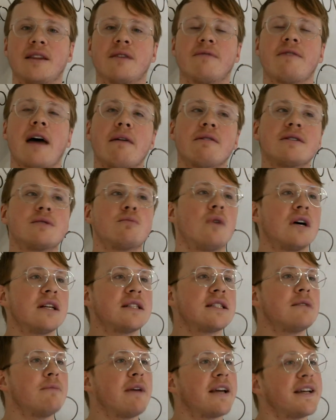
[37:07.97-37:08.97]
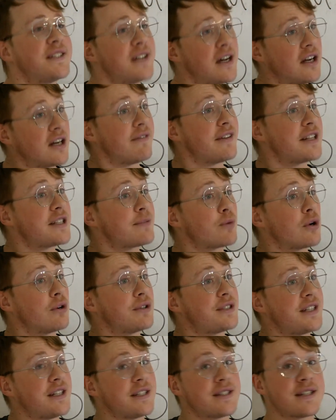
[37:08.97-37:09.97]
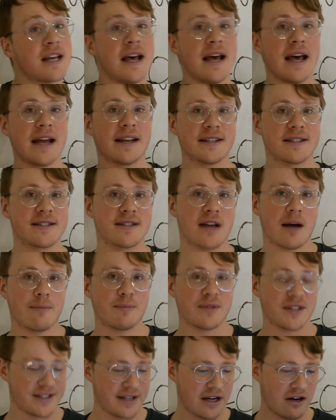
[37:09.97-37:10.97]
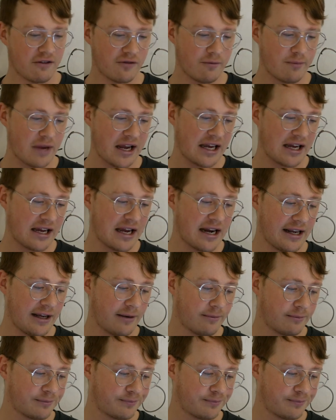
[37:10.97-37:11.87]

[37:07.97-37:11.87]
The virus wants to make a ton of its proteins and to stop the cell from making any.